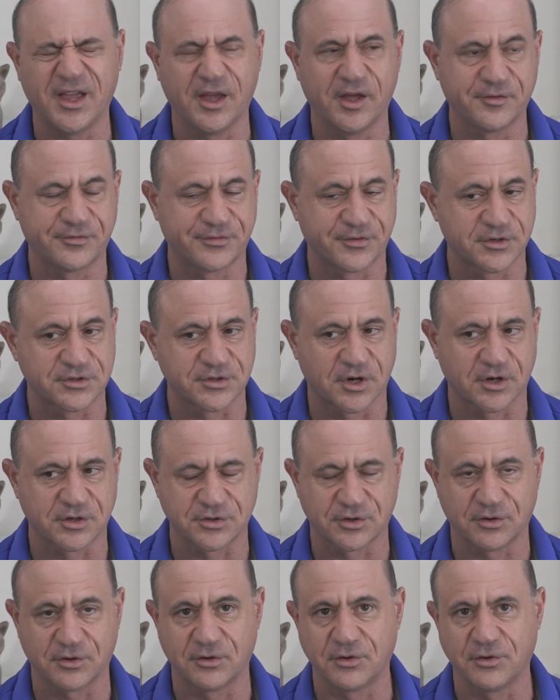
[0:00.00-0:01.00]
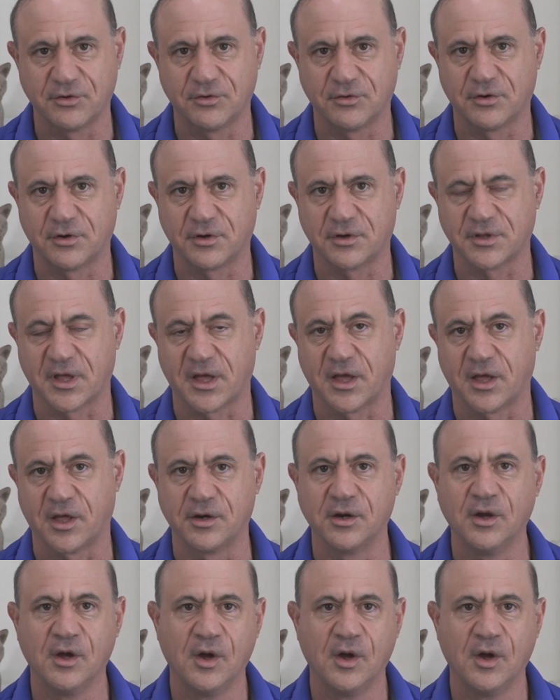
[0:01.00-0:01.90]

infrastructure on Google Cloud